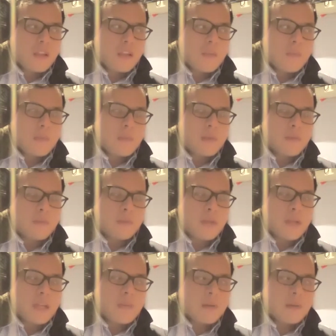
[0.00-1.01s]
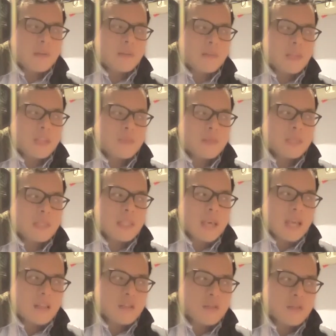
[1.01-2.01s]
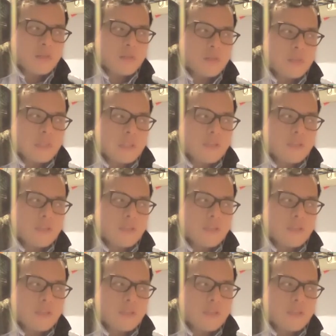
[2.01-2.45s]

people complain about comedians being cancelled and